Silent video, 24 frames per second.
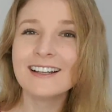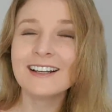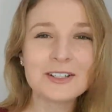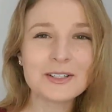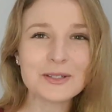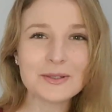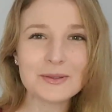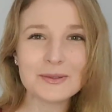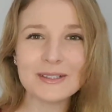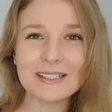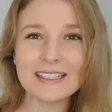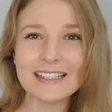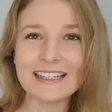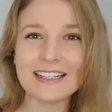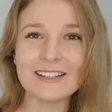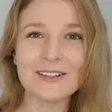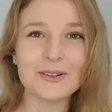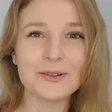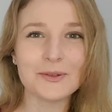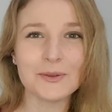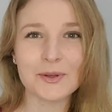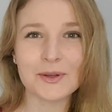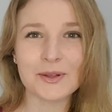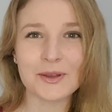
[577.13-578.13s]
Do it in
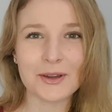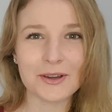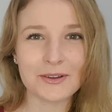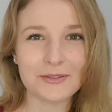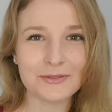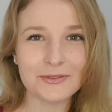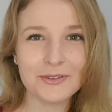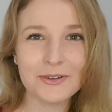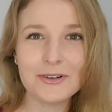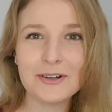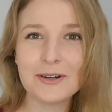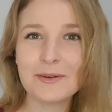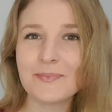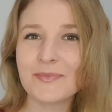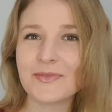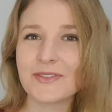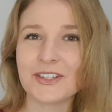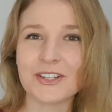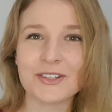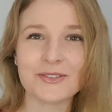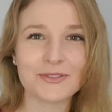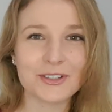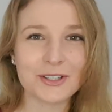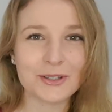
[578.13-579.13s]
audio form,
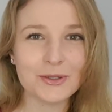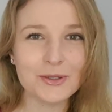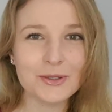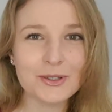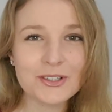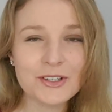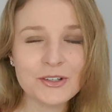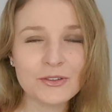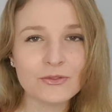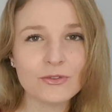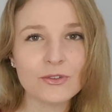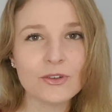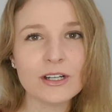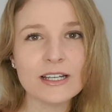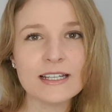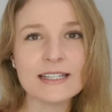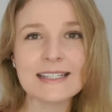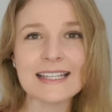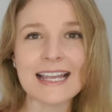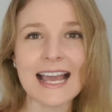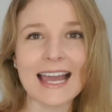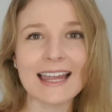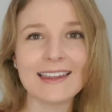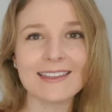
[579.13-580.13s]
just record your voice
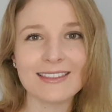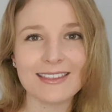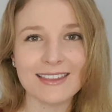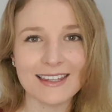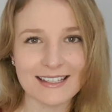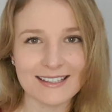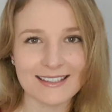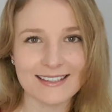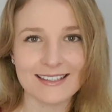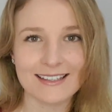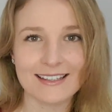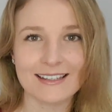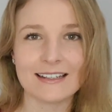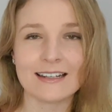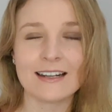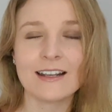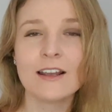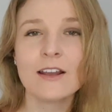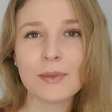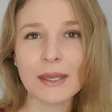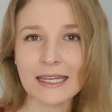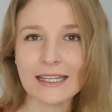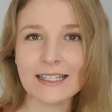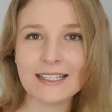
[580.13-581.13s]
and listen.
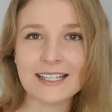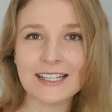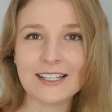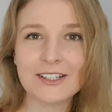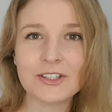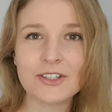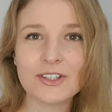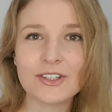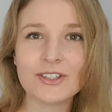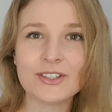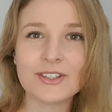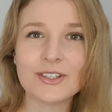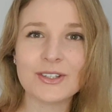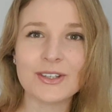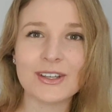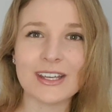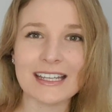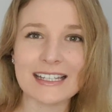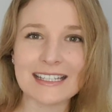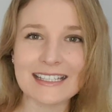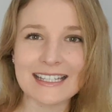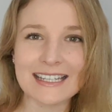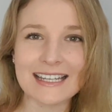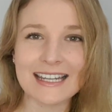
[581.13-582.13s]
Pay attention to your
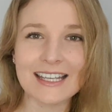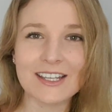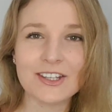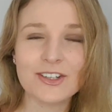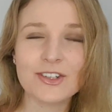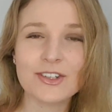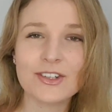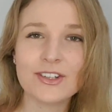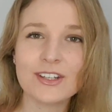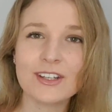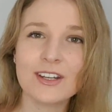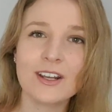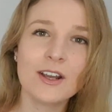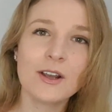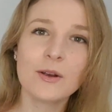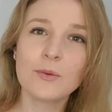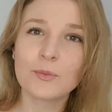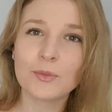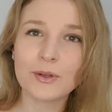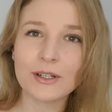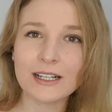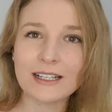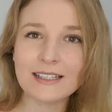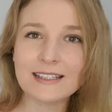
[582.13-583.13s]
intonation,
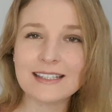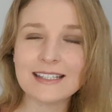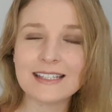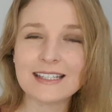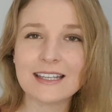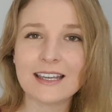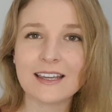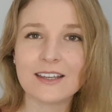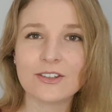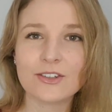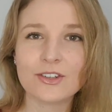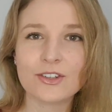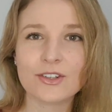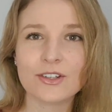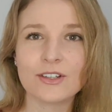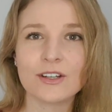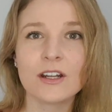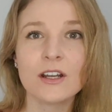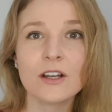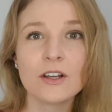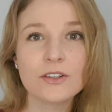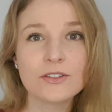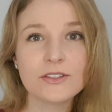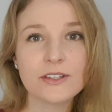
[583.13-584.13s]
pronunciation,
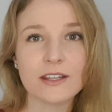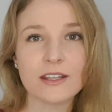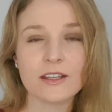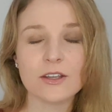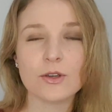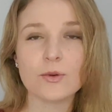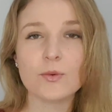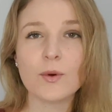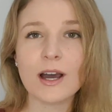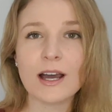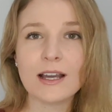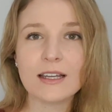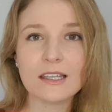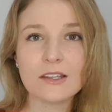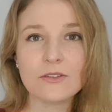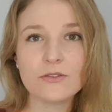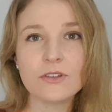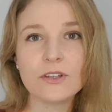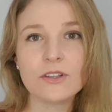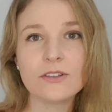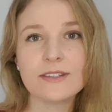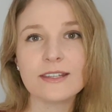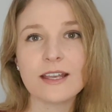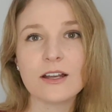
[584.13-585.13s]
so that you are giving
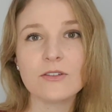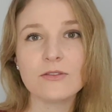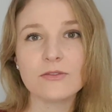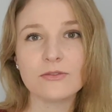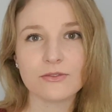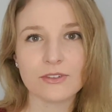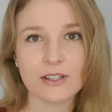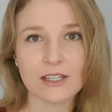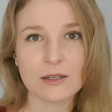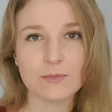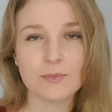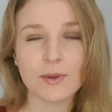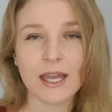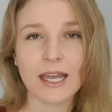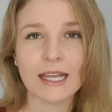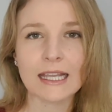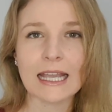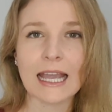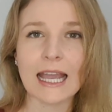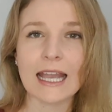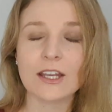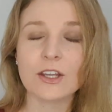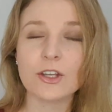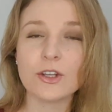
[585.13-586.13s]
yourself feedback
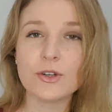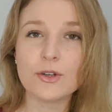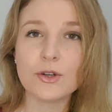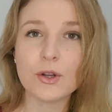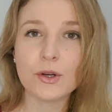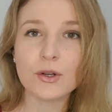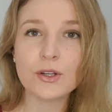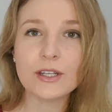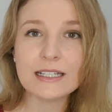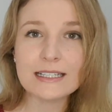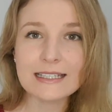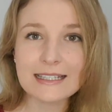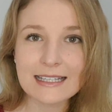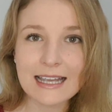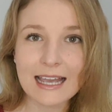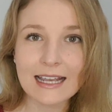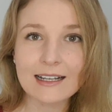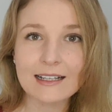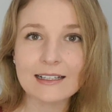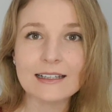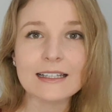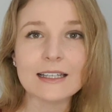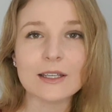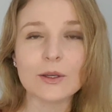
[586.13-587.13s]
and you know
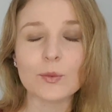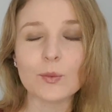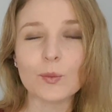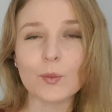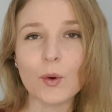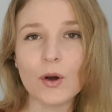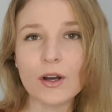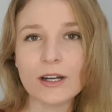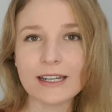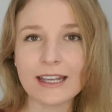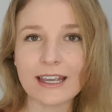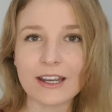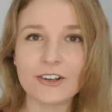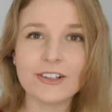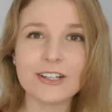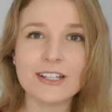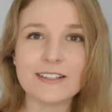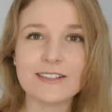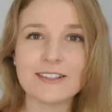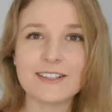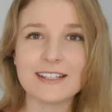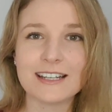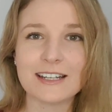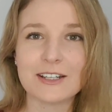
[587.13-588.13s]
exactly what
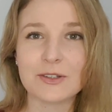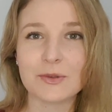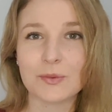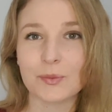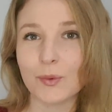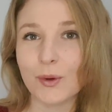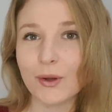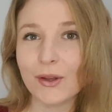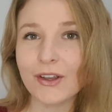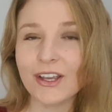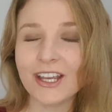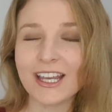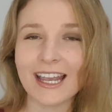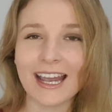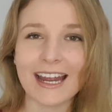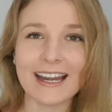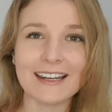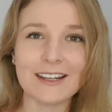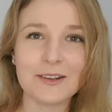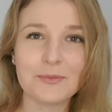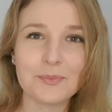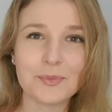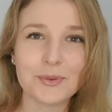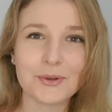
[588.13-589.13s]
areas you need to work and
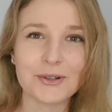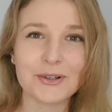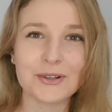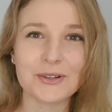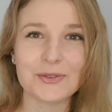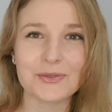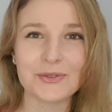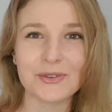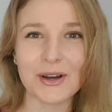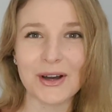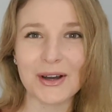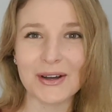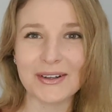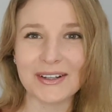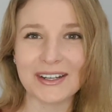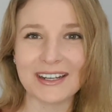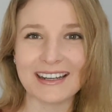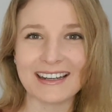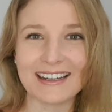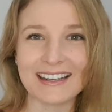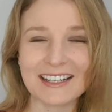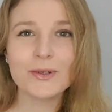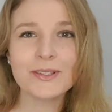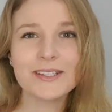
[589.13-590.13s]
improve
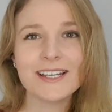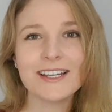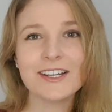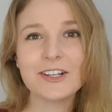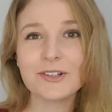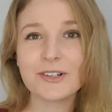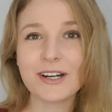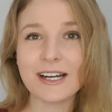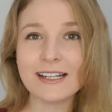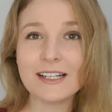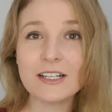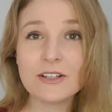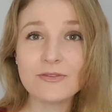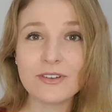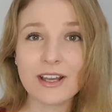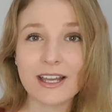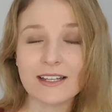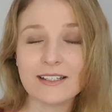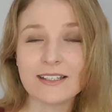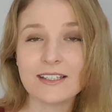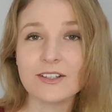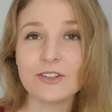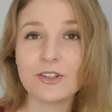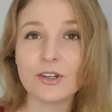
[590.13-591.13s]
on. Also, a great
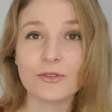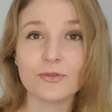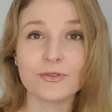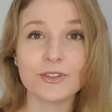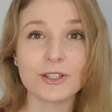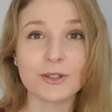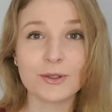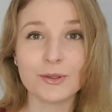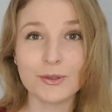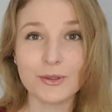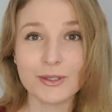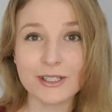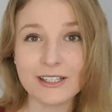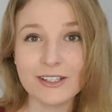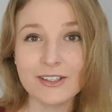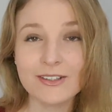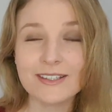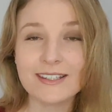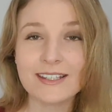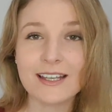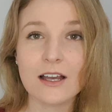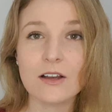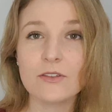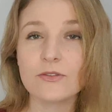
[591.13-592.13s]
advantage of recording
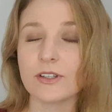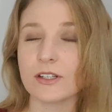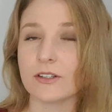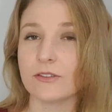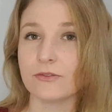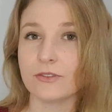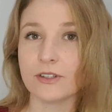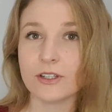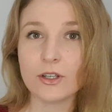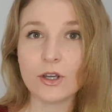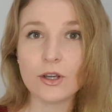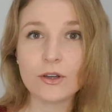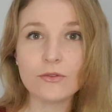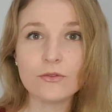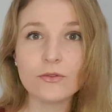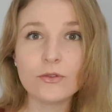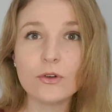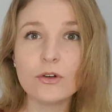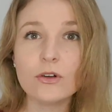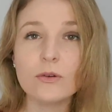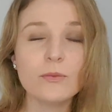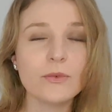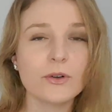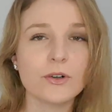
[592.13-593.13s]
yourself in video
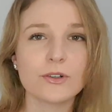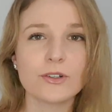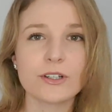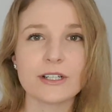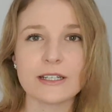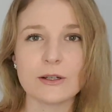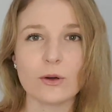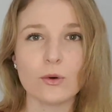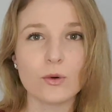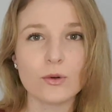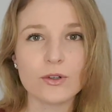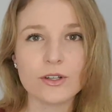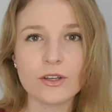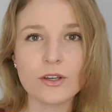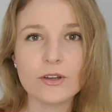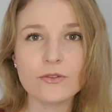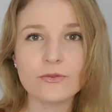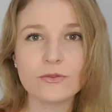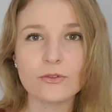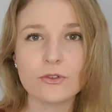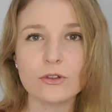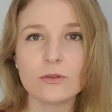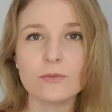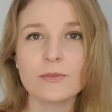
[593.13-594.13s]
form or in audio
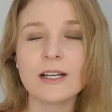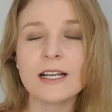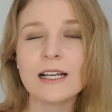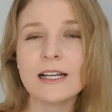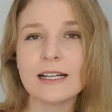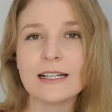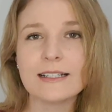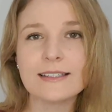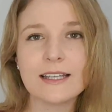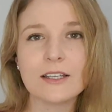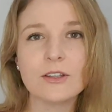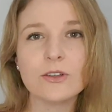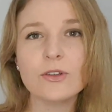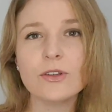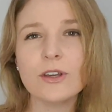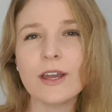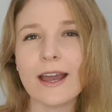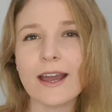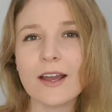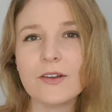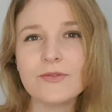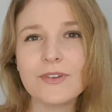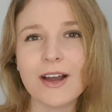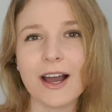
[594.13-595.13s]
form is that you
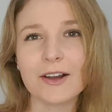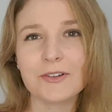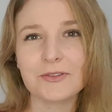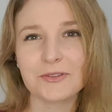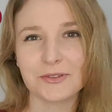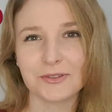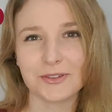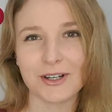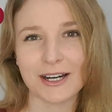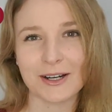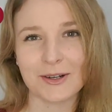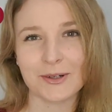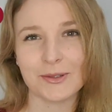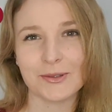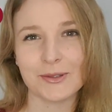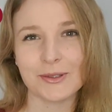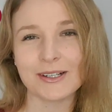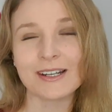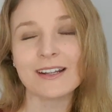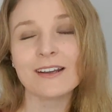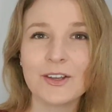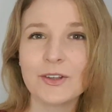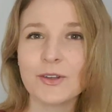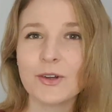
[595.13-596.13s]
have a record.
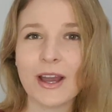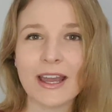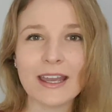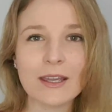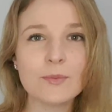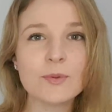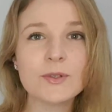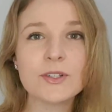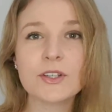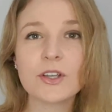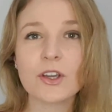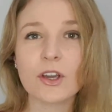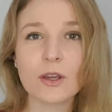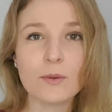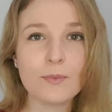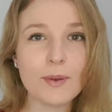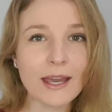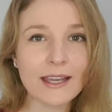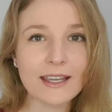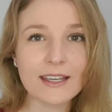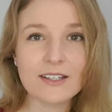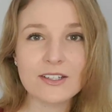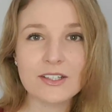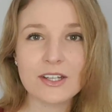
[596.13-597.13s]
You're able to go
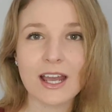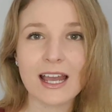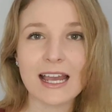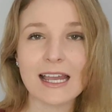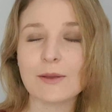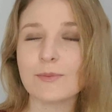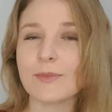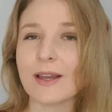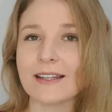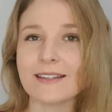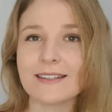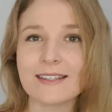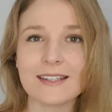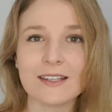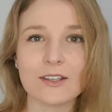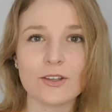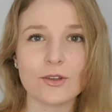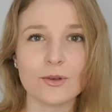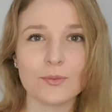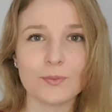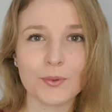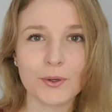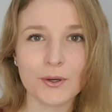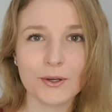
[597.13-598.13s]
back in time and see
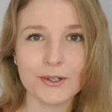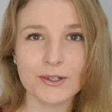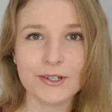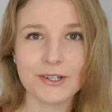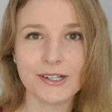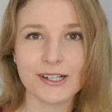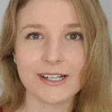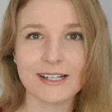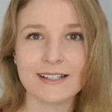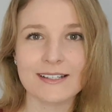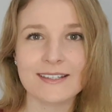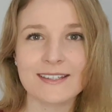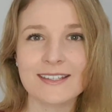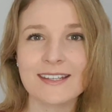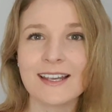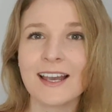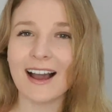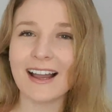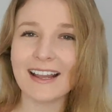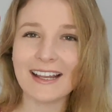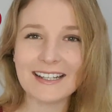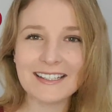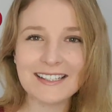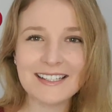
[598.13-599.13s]
your progress.
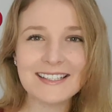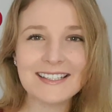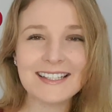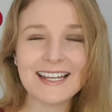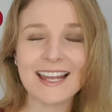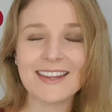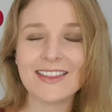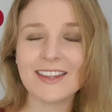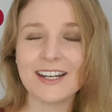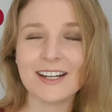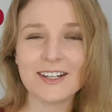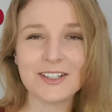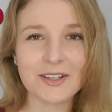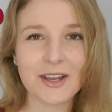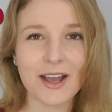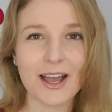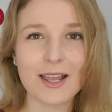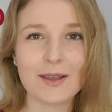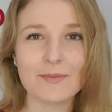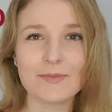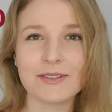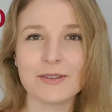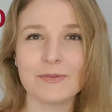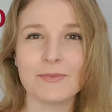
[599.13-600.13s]
I understand that at
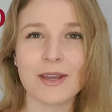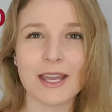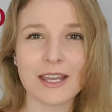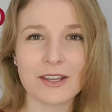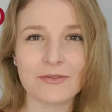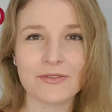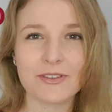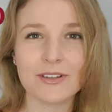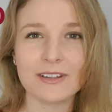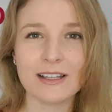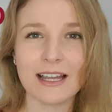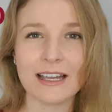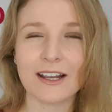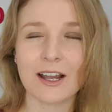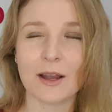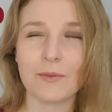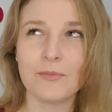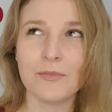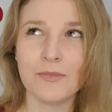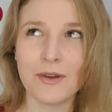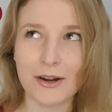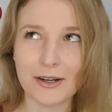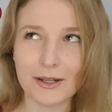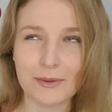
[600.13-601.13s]
times you may feel like I'm
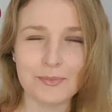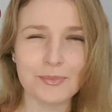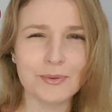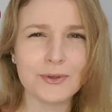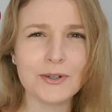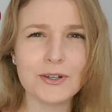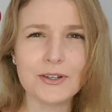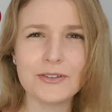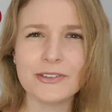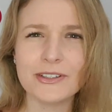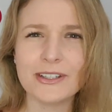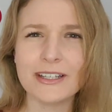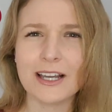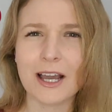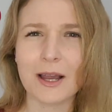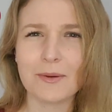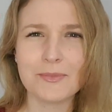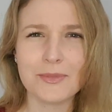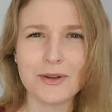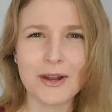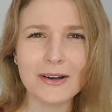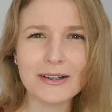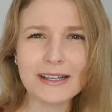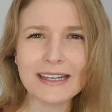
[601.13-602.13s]
not improving, I'm
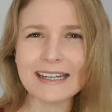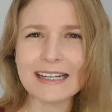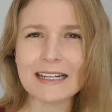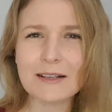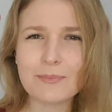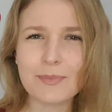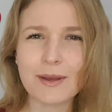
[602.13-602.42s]
not getting